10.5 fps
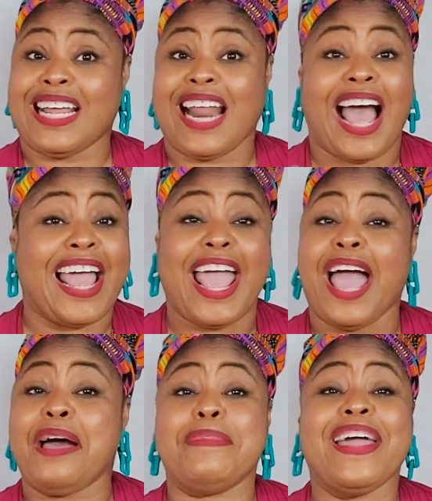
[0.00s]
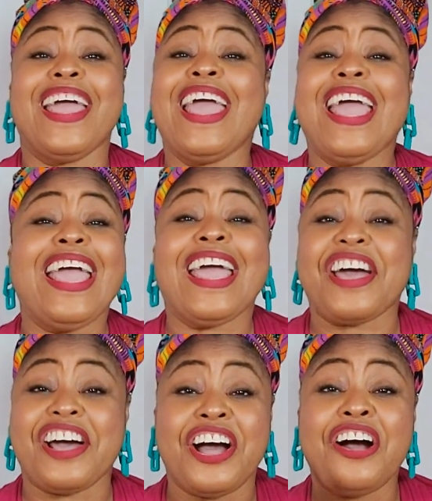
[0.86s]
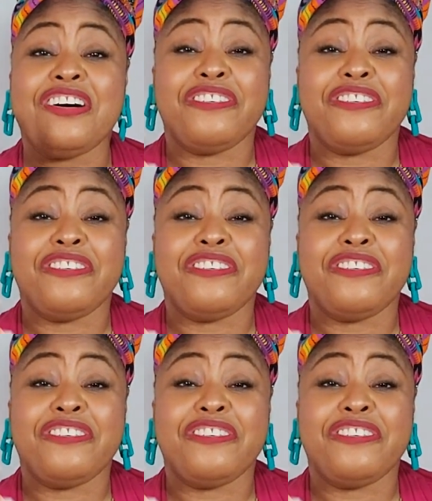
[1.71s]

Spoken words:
and I am here